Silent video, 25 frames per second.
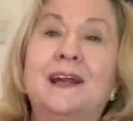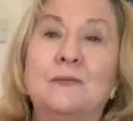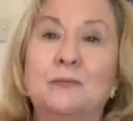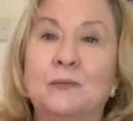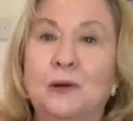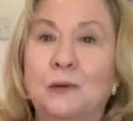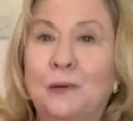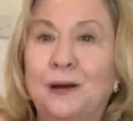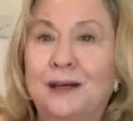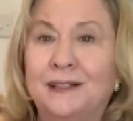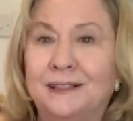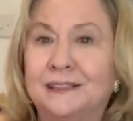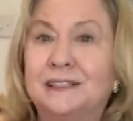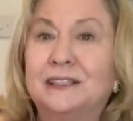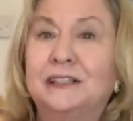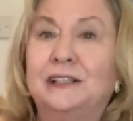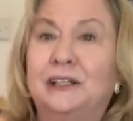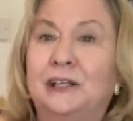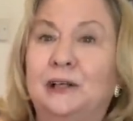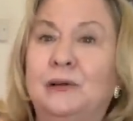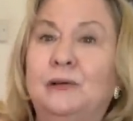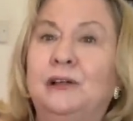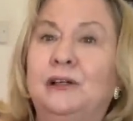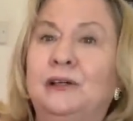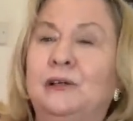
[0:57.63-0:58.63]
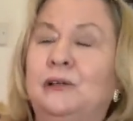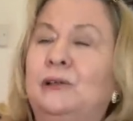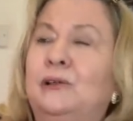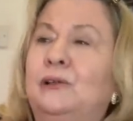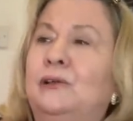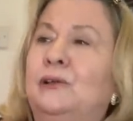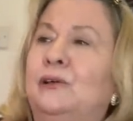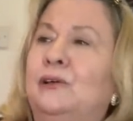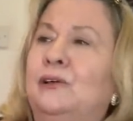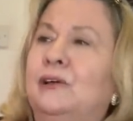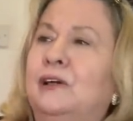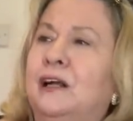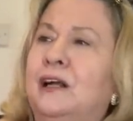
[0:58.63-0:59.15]
And we went to New
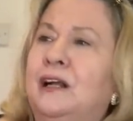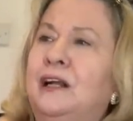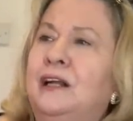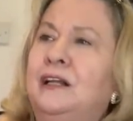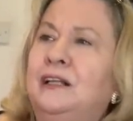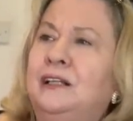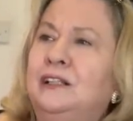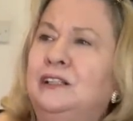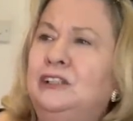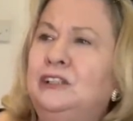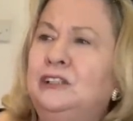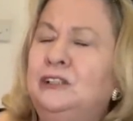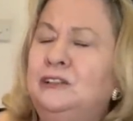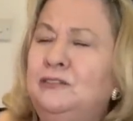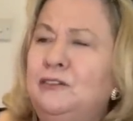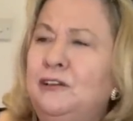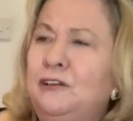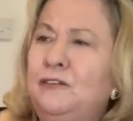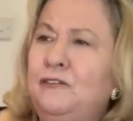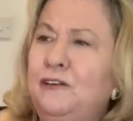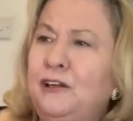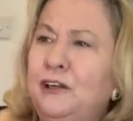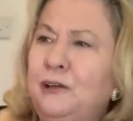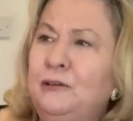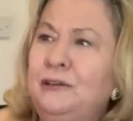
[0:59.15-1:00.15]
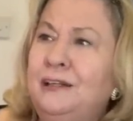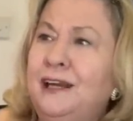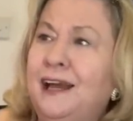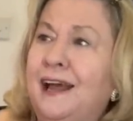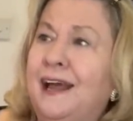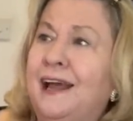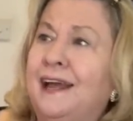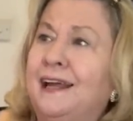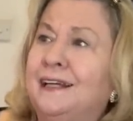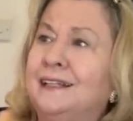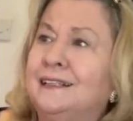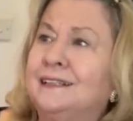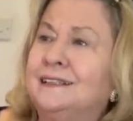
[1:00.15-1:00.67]
York just for a few
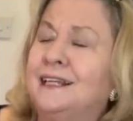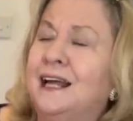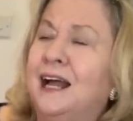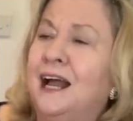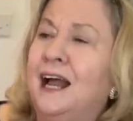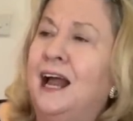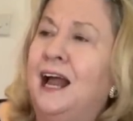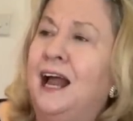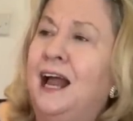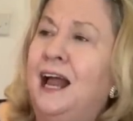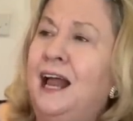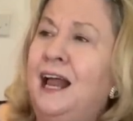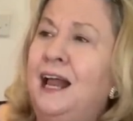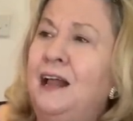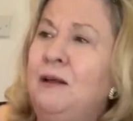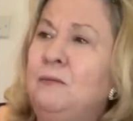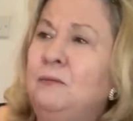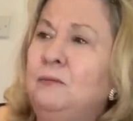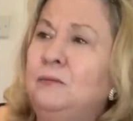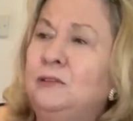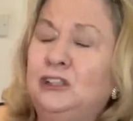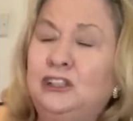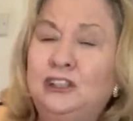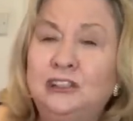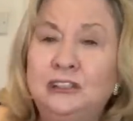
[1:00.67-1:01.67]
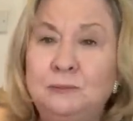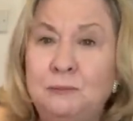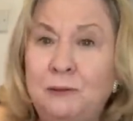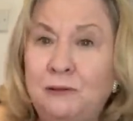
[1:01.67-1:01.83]
days, um, just